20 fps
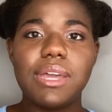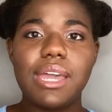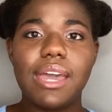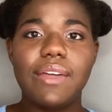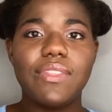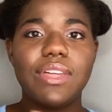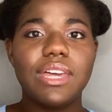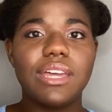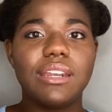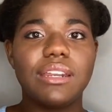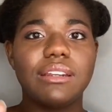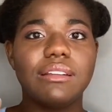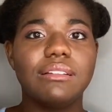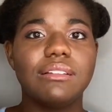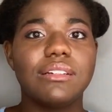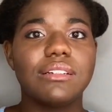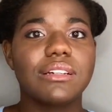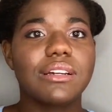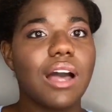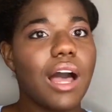and then
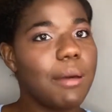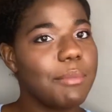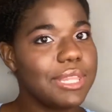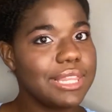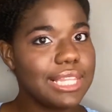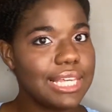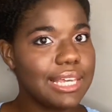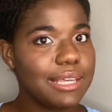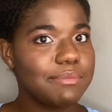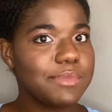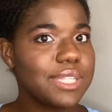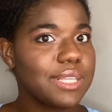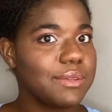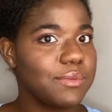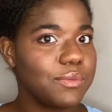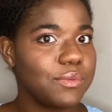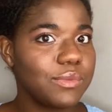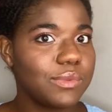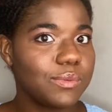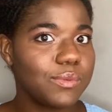common themes
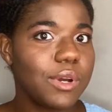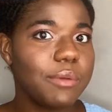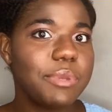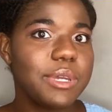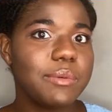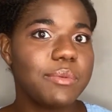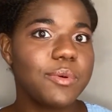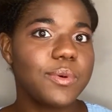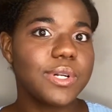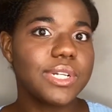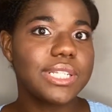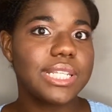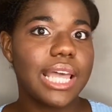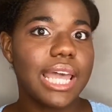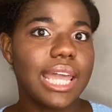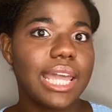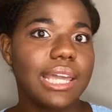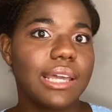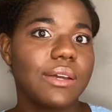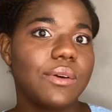in what people were
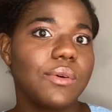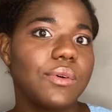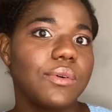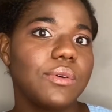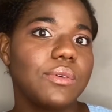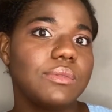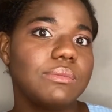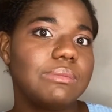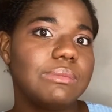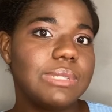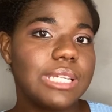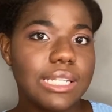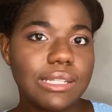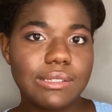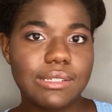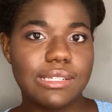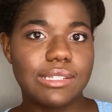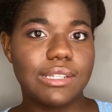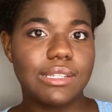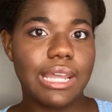saying didn't
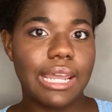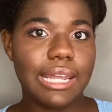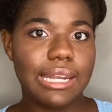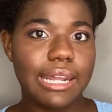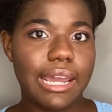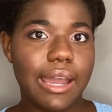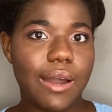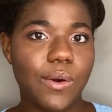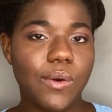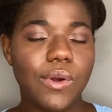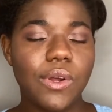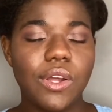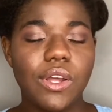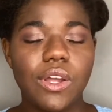stand out.